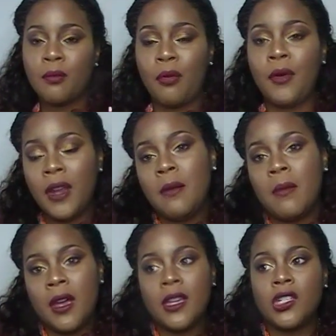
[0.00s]
and it's
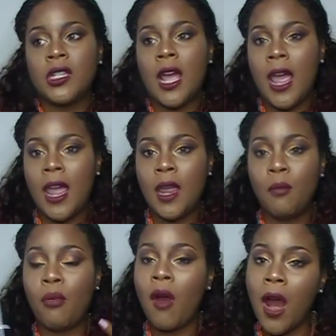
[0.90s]
pretty much
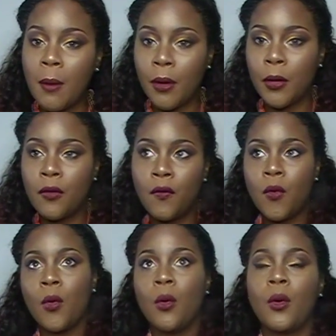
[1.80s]
a
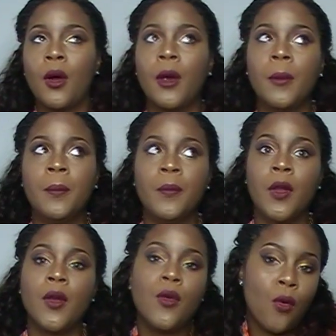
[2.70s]
primer
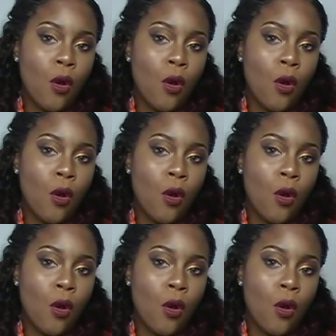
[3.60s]
for